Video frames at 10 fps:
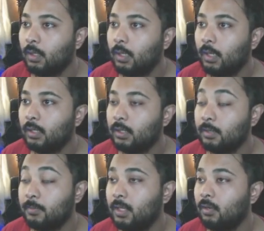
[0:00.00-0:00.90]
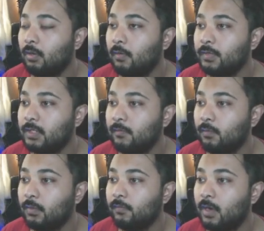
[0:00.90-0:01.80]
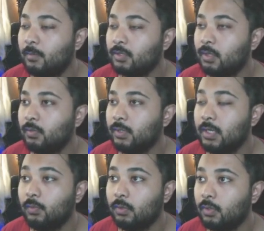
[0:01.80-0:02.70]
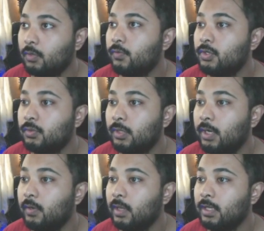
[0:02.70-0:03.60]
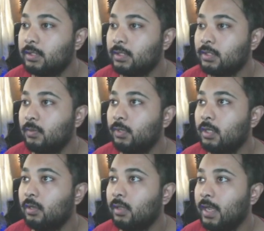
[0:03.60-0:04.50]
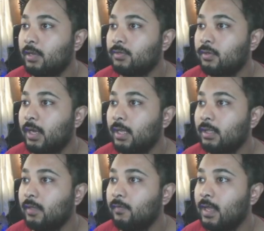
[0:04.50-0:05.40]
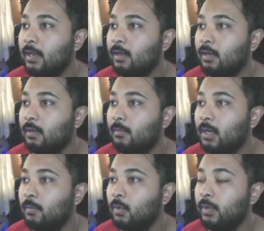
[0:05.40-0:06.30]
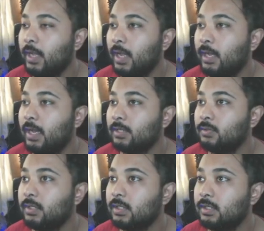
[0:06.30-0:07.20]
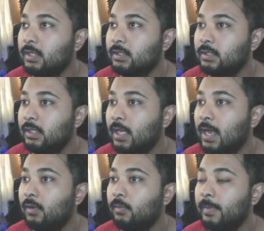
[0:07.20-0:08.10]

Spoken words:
And yet they obviously will farm us all the way down. Will not reach to the Aerialist. Let's come with our Lantern. And they've got Mud Boy. And as soon as they see our